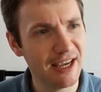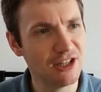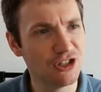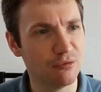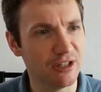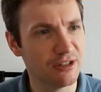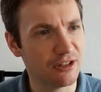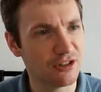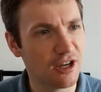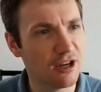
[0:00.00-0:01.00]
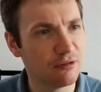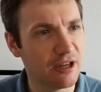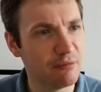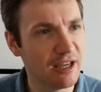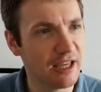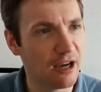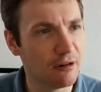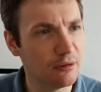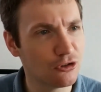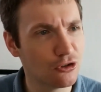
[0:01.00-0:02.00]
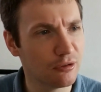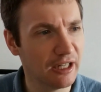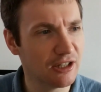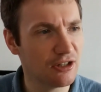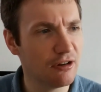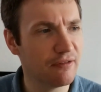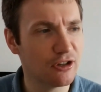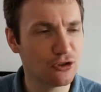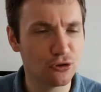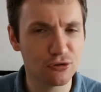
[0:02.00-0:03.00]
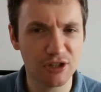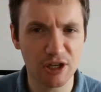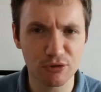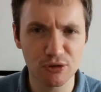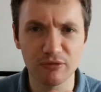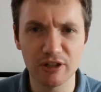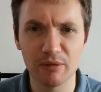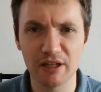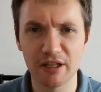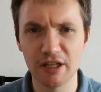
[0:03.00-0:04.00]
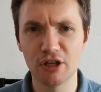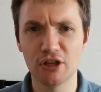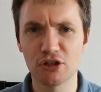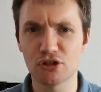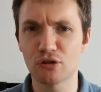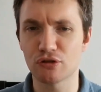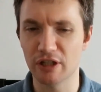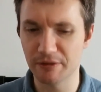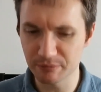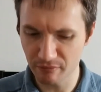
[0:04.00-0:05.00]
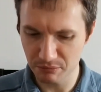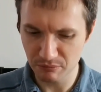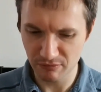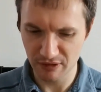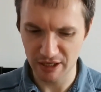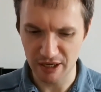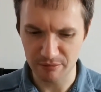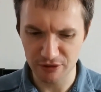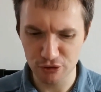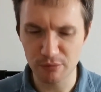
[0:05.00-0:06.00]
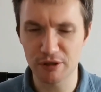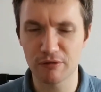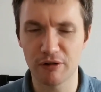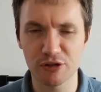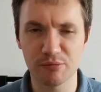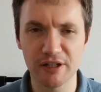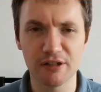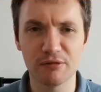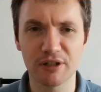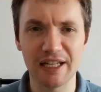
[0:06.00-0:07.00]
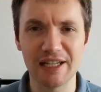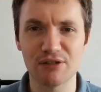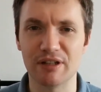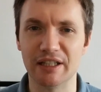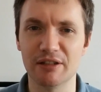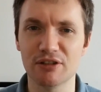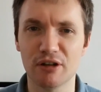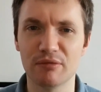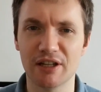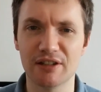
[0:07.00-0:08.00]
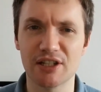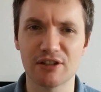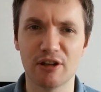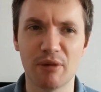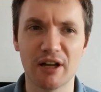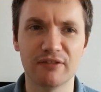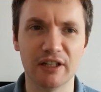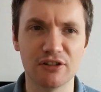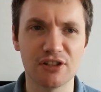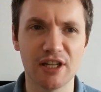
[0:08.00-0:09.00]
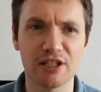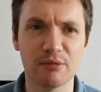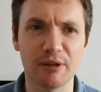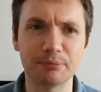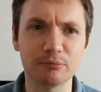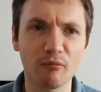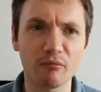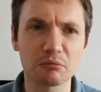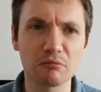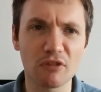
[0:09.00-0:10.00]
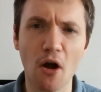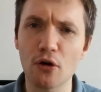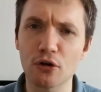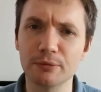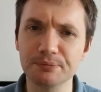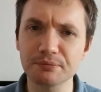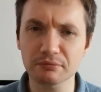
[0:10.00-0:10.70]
taste to it, which I can't quite make out. I'm not sure what it is. It's only a very subtle taste, but something a bit subtle that's coming across. But I don't know what it is, really. It's not necessarily a bad thing. It just tastes a bit odd.